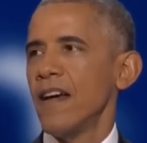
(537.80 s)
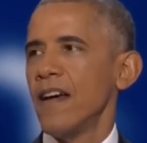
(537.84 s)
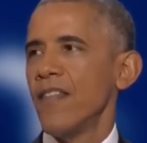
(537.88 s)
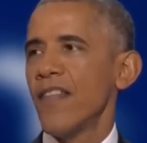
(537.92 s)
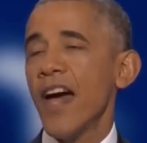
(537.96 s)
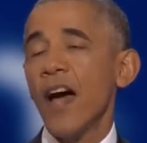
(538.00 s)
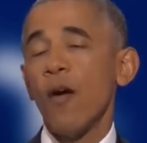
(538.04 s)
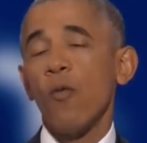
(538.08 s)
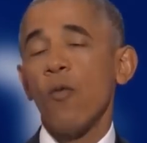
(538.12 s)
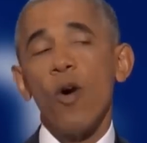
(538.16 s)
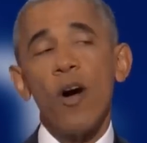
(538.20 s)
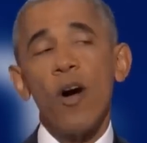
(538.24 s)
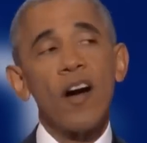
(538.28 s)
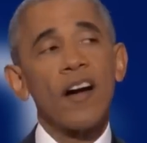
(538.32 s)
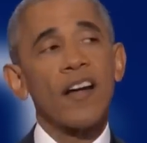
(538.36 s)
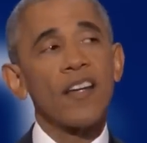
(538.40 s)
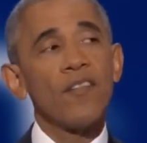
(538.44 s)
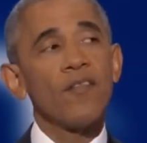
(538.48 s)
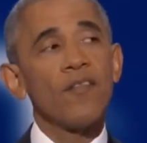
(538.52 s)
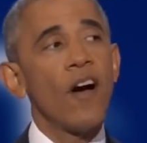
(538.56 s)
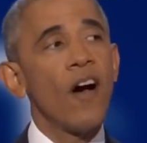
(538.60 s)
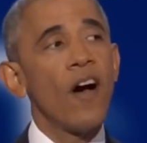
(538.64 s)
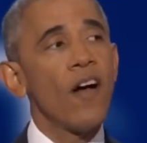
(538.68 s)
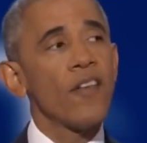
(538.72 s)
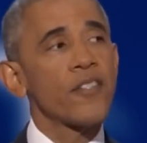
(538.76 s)
And that work
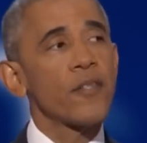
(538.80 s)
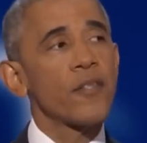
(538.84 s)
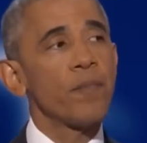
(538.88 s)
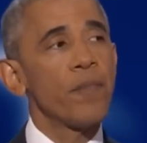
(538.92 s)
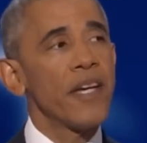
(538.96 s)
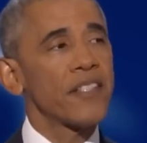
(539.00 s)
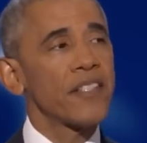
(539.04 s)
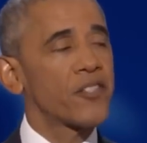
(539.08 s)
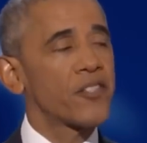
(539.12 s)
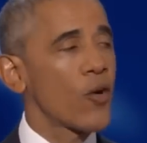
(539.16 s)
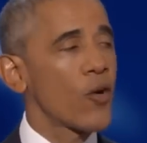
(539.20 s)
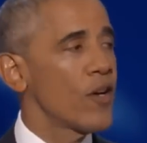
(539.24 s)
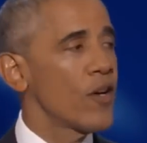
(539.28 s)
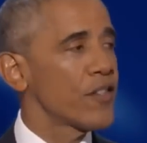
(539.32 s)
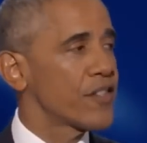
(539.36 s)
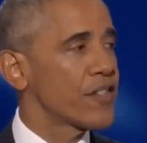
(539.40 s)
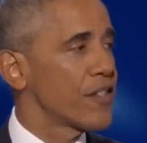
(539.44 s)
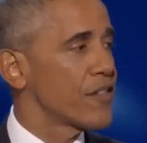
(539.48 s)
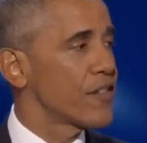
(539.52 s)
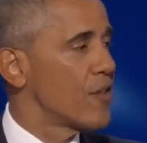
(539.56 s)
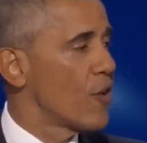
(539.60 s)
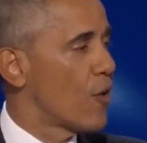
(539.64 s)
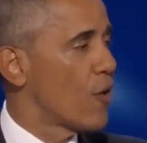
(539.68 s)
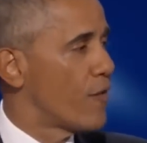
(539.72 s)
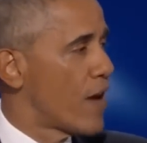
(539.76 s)
involves a big choice
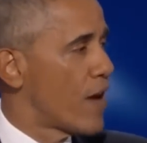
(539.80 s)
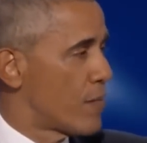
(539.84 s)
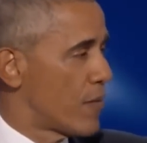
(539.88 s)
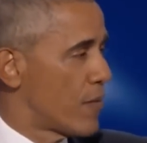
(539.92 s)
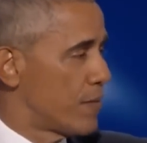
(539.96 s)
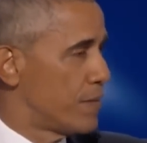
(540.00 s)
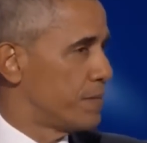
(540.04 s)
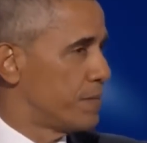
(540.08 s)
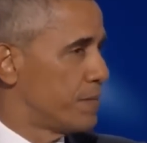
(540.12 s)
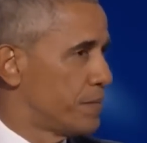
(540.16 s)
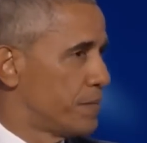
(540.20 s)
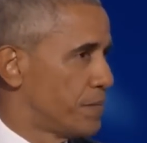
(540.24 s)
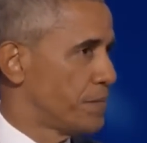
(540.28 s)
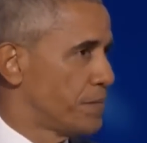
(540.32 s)
this November.